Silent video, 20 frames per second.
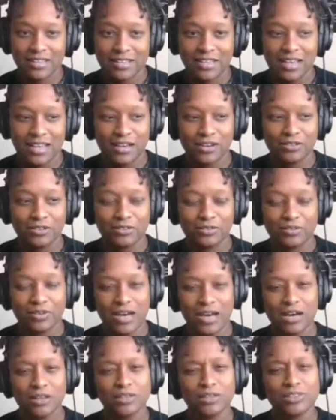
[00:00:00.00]
How
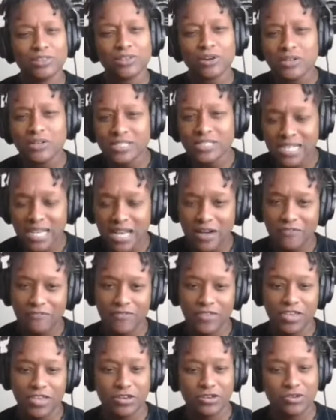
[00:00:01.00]
lethargic I
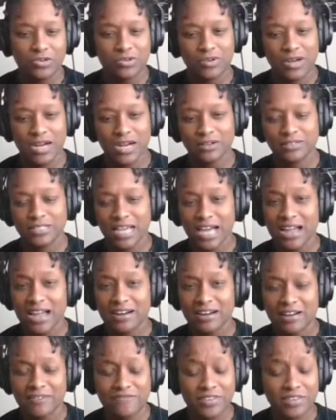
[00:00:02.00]
feel, how
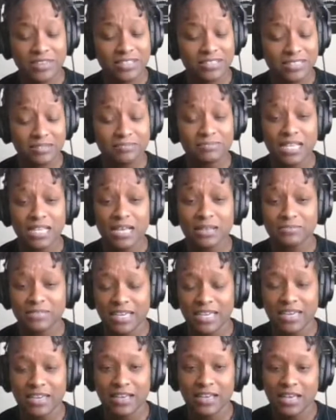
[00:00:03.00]
tired I feel, and sometimes,
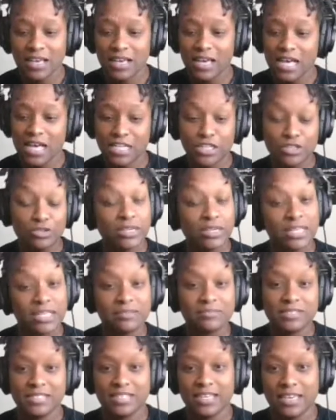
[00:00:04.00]
yeah, I do get
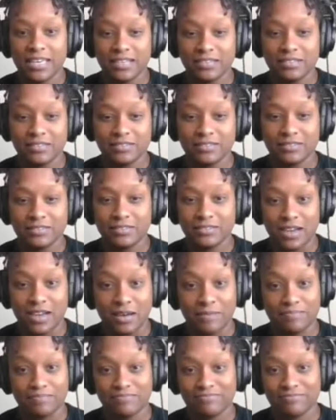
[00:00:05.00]
upset
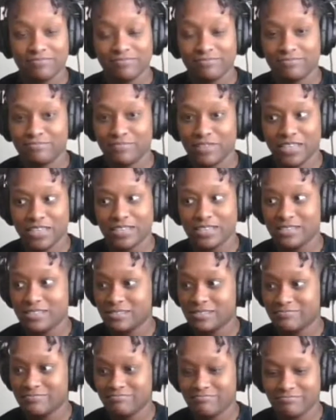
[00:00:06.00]

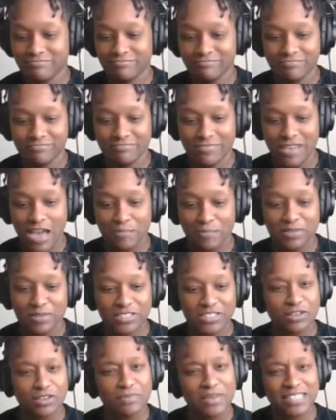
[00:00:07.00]
because I put
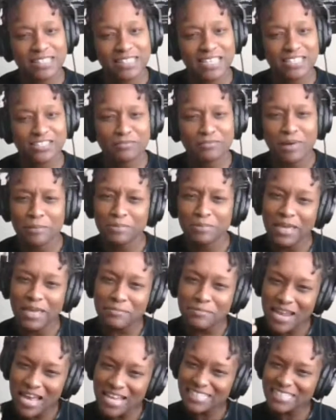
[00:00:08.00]
so many things on my plate,
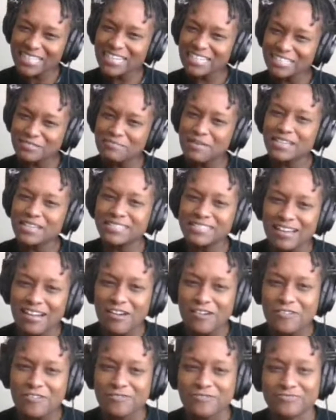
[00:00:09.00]
but I did it to
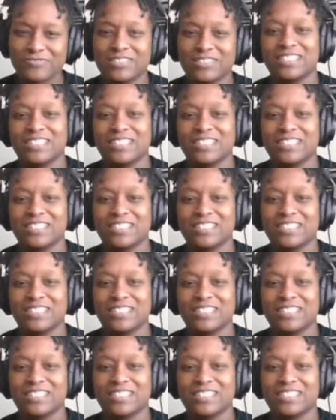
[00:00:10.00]
myself.